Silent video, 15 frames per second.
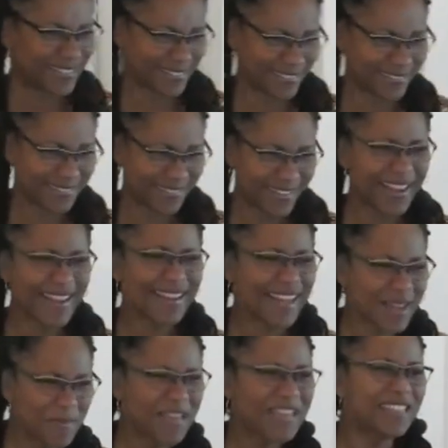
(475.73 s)
and I
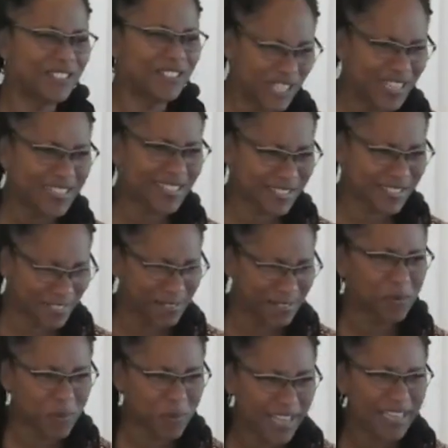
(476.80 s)
mean Jesus the
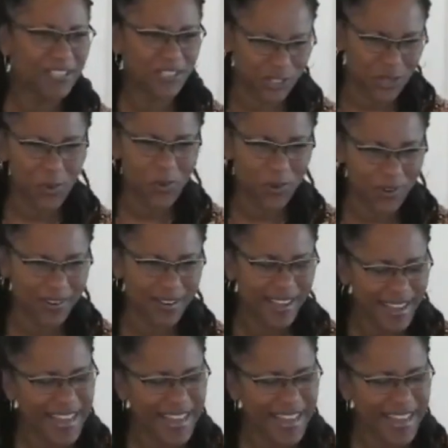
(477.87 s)
way shower, if